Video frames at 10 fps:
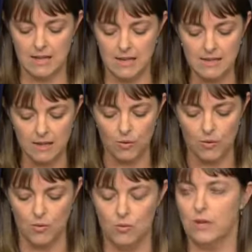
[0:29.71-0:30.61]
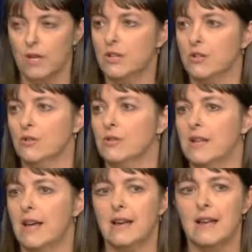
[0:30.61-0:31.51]
these are all issues
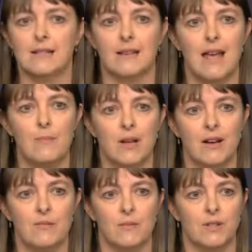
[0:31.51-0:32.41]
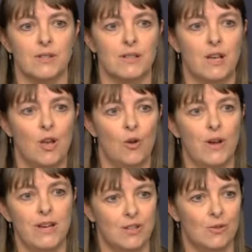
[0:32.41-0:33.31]
that, as Labor governments,
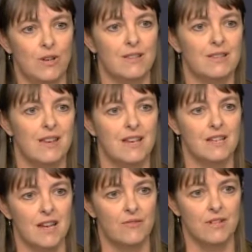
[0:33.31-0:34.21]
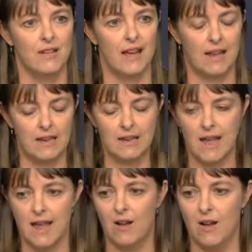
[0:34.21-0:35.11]
we deal with each and every day.
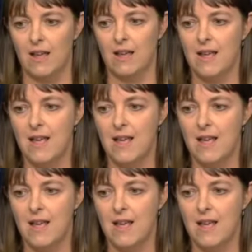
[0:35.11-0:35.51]
And I